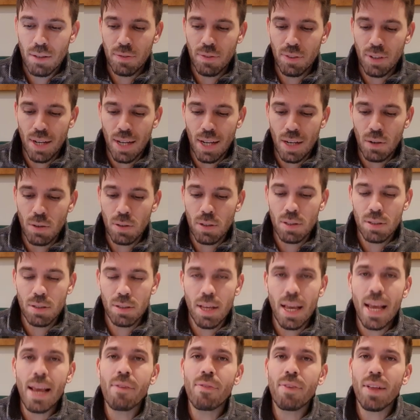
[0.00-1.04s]
for now,
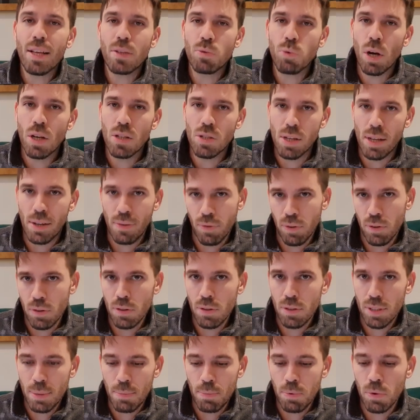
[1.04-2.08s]
if that's what I was looking
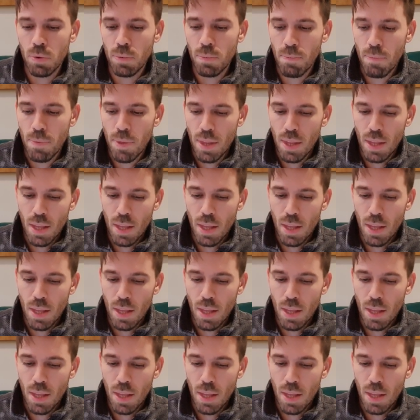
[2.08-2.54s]
for. Simple.